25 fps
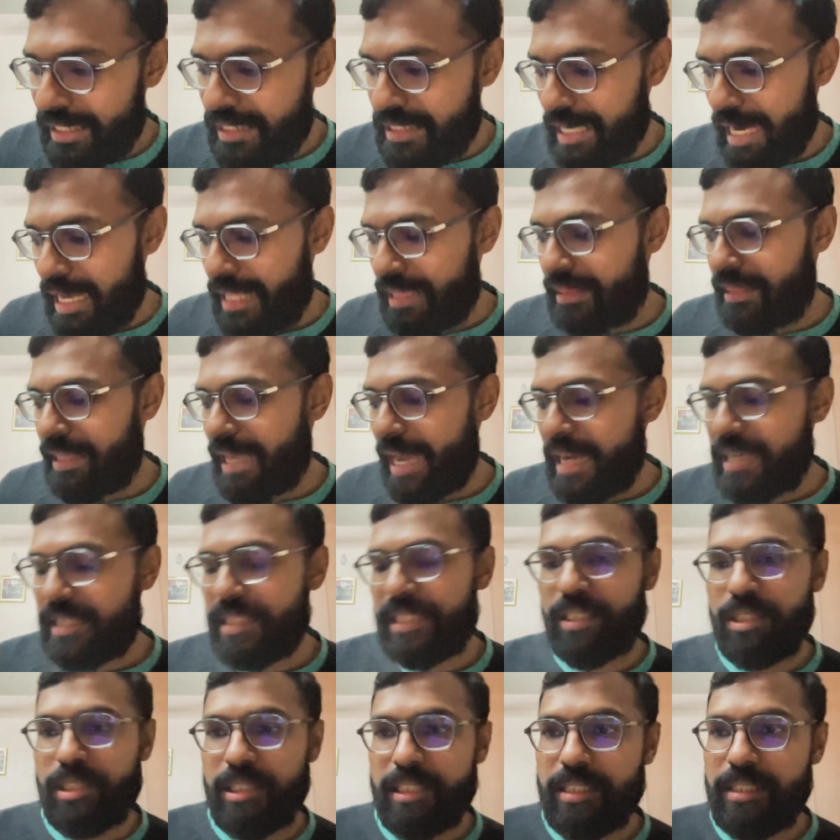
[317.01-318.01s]
and that
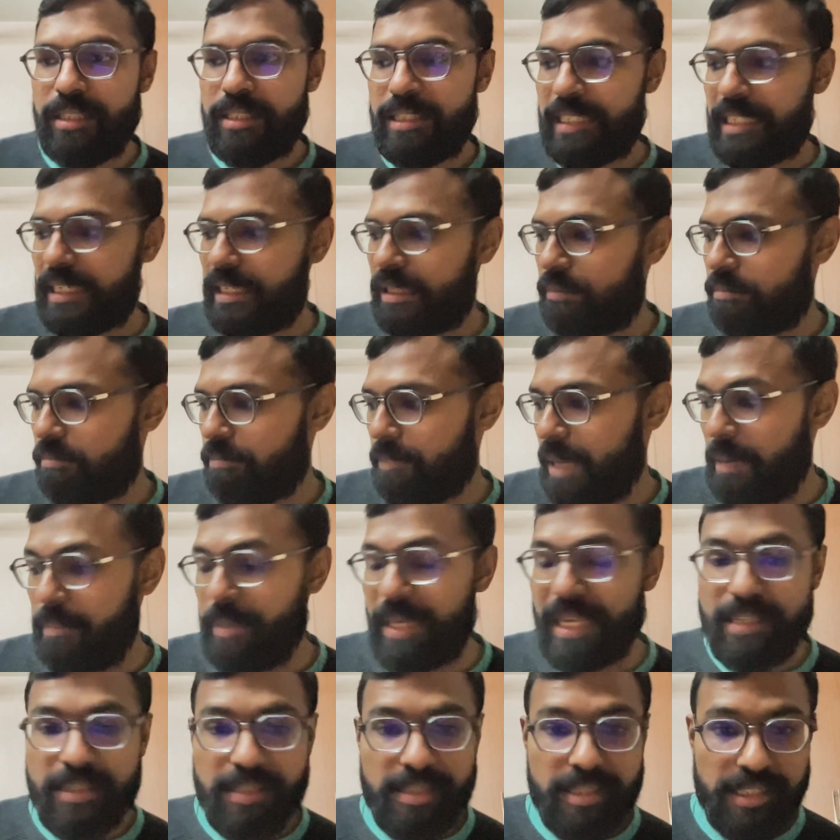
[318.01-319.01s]
it is seen maybe
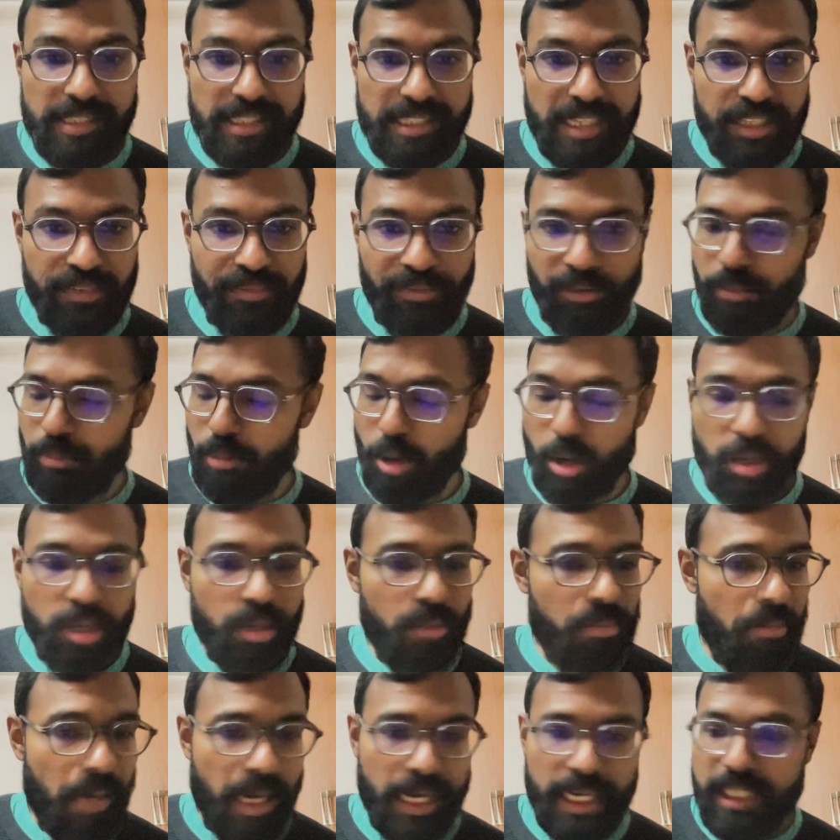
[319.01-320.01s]
as a successful model
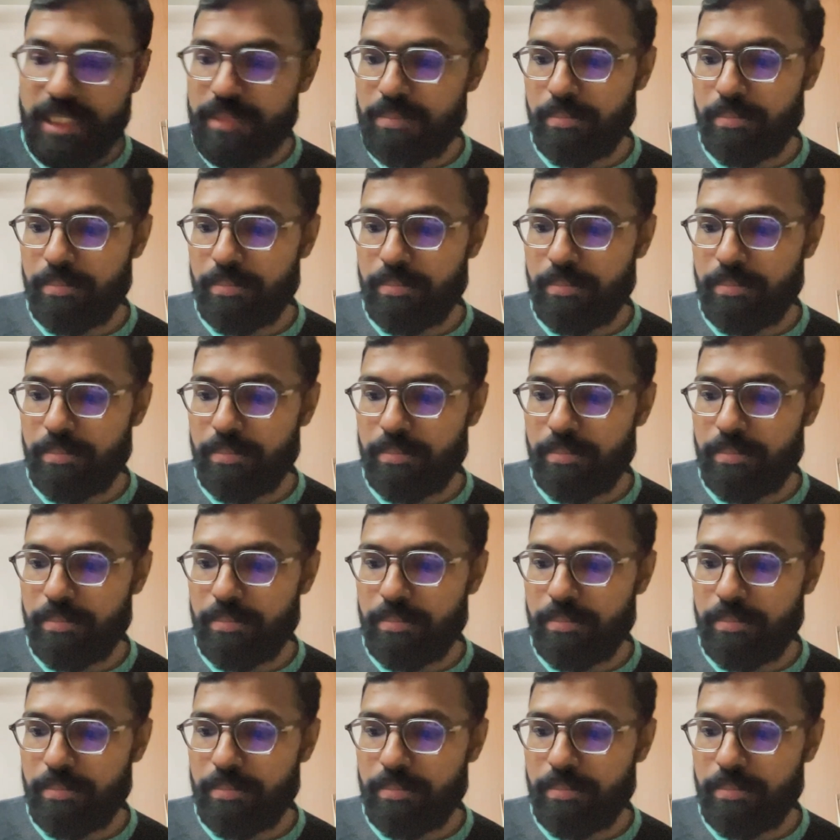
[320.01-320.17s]
might